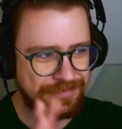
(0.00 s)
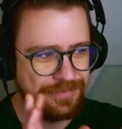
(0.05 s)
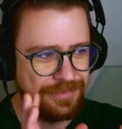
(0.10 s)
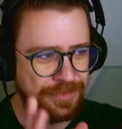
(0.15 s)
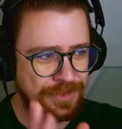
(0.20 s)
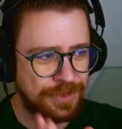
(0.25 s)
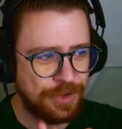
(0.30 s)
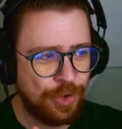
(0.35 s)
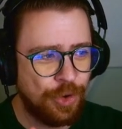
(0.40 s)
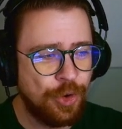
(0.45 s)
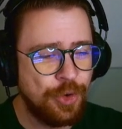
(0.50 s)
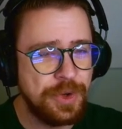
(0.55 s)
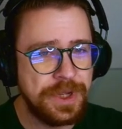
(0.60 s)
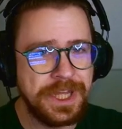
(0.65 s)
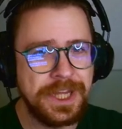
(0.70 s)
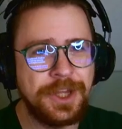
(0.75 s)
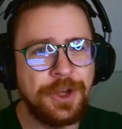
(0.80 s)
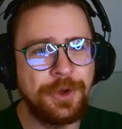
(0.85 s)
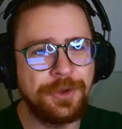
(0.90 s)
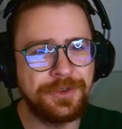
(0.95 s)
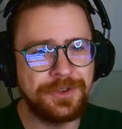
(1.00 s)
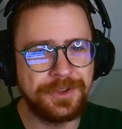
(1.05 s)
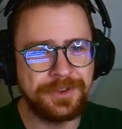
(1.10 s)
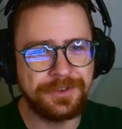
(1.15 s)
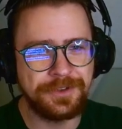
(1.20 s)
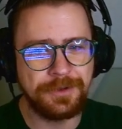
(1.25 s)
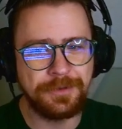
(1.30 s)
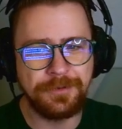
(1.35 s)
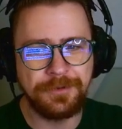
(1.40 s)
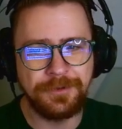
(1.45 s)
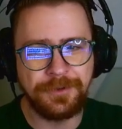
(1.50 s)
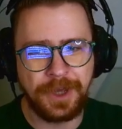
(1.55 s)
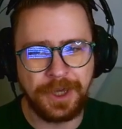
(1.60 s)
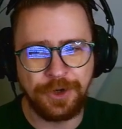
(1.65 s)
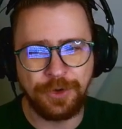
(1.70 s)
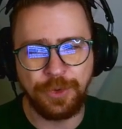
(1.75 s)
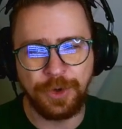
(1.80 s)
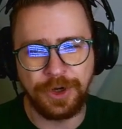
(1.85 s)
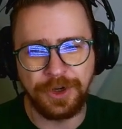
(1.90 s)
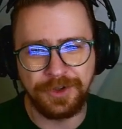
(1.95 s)
the whole ecosystem.
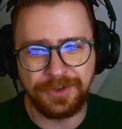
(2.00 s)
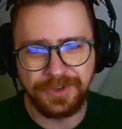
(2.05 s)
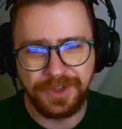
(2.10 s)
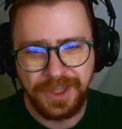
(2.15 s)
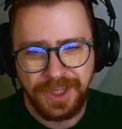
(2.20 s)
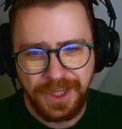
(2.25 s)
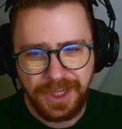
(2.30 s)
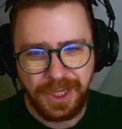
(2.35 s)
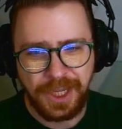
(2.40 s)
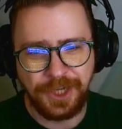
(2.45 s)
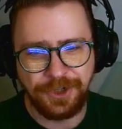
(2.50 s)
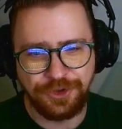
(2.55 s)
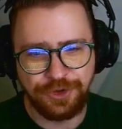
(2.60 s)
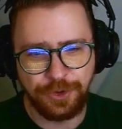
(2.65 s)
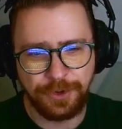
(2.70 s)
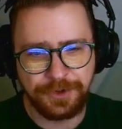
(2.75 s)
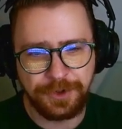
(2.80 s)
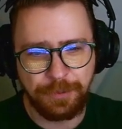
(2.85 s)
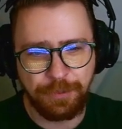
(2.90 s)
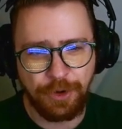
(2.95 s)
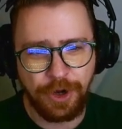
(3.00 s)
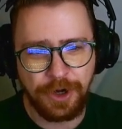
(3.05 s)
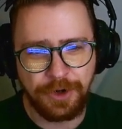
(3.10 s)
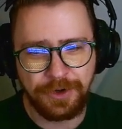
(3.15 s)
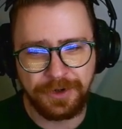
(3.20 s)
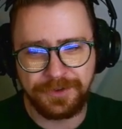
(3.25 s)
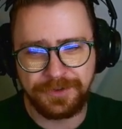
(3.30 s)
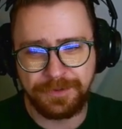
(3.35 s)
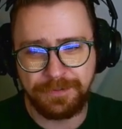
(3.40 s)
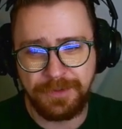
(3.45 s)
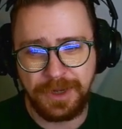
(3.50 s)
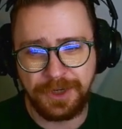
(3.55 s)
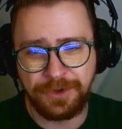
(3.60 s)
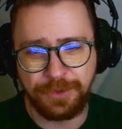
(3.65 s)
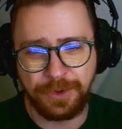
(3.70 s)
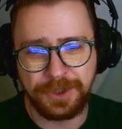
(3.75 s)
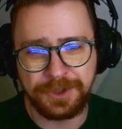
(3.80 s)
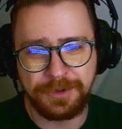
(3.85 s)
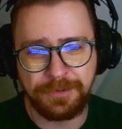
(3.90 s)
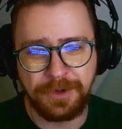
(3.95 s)
Final words. In short, the progress made
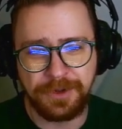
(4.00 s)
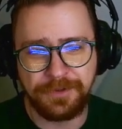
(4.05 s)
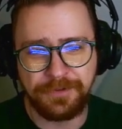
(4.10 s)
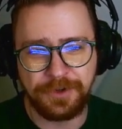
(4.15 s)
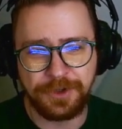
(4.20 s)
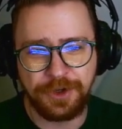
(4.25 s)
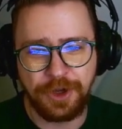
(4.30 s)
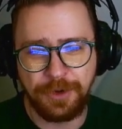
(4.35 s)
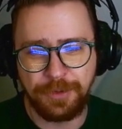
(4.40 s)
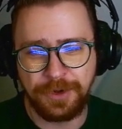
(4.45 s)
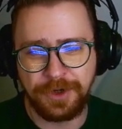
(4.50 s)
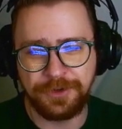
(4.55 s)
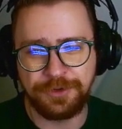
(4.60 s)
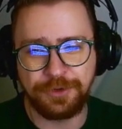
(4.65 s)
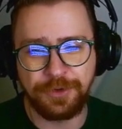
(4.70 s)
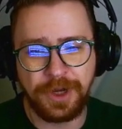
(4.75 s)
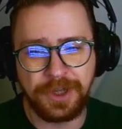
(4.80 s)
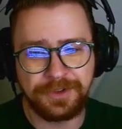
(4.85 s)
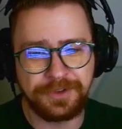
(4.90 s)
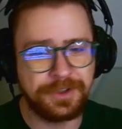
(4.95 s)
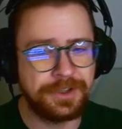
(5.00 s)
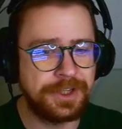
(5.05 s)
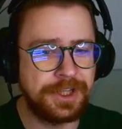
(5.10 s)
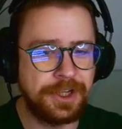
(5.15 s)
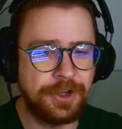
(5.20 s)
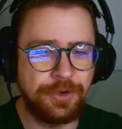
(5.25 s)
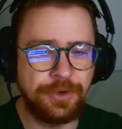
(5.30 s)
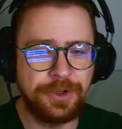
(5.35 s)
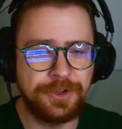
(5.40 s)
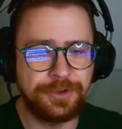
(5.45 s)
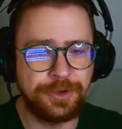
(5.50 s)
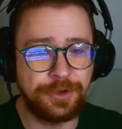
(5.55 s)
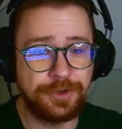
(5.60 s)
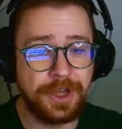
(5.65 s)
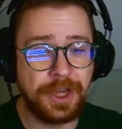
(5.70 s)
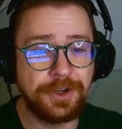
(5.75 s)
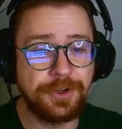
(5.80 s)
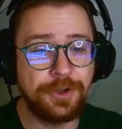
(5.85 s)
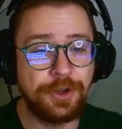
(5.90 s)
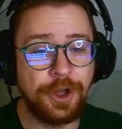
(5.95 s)
throughout the month of October has drastically increased our
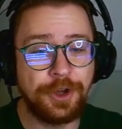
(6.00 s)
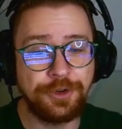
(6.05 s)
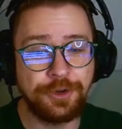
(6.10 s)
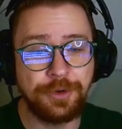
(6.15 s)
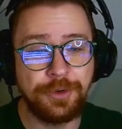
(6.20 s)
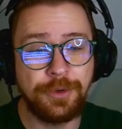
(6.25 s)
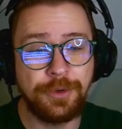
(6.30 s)
technological